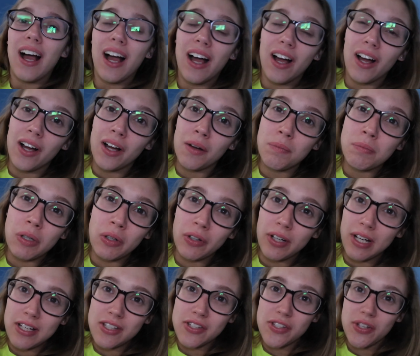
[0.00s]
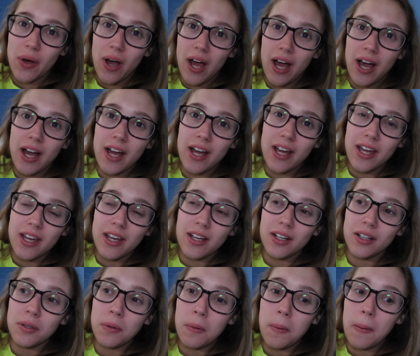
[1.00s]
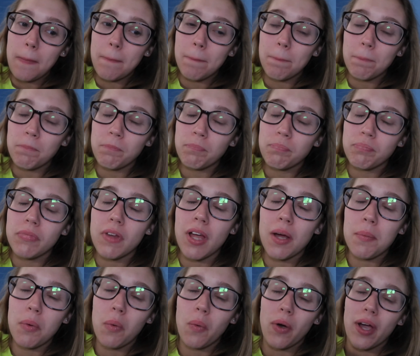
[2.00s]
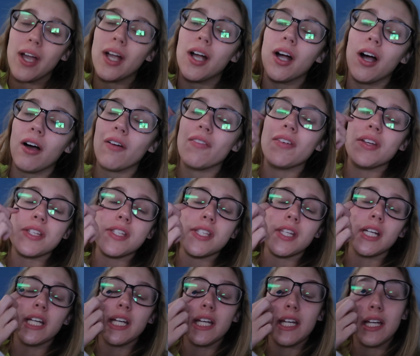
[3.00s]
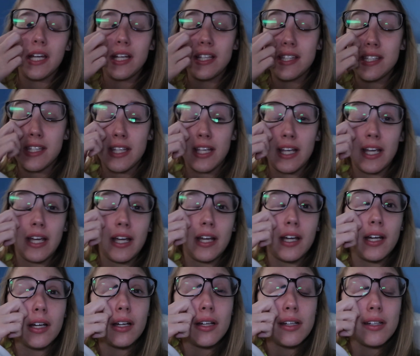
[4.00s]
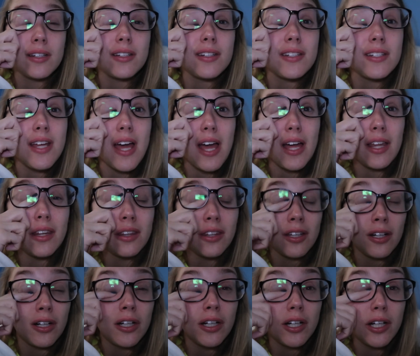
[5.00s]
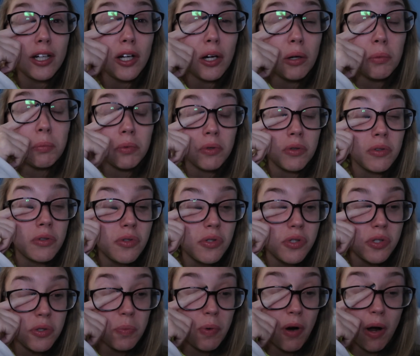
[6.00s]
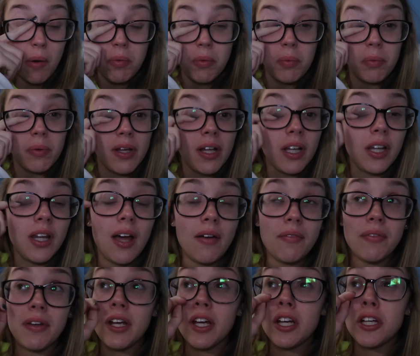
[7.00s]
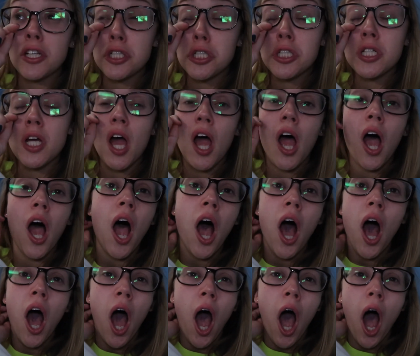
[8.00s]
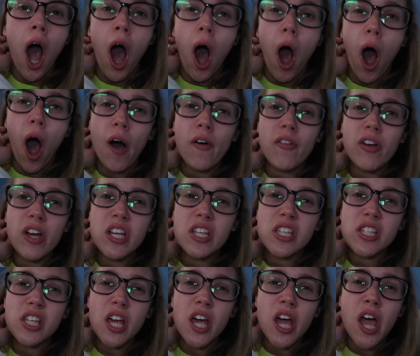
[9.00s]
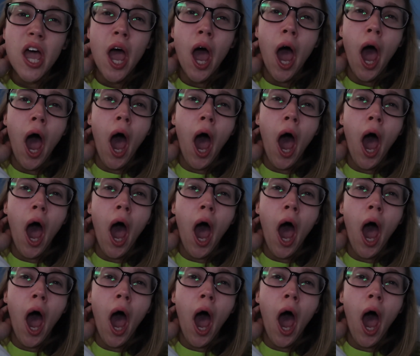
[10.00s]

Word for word: Um, okay, so I am awake, obviously. It's like ten thirty, almost probably eleven-ish. Obviously.